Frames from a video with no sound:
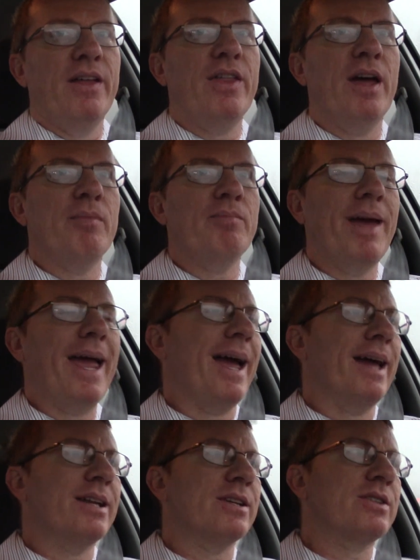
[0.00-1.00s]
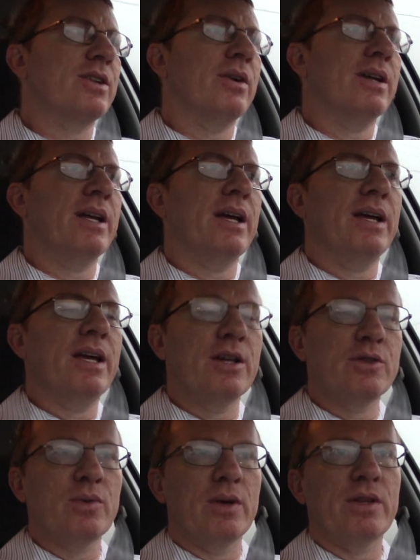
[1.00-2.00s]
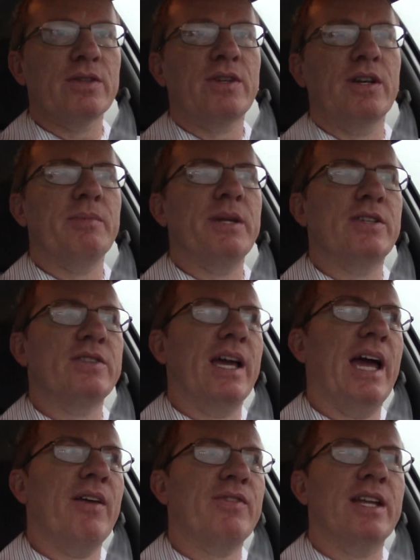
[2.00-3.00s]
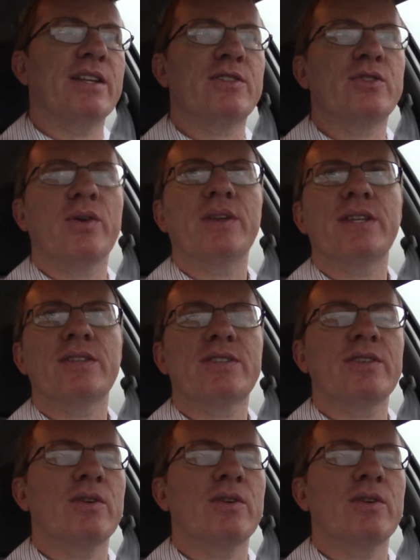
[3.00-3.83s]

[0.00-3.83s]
that man is going to, Israel is going to be saved, and it's during this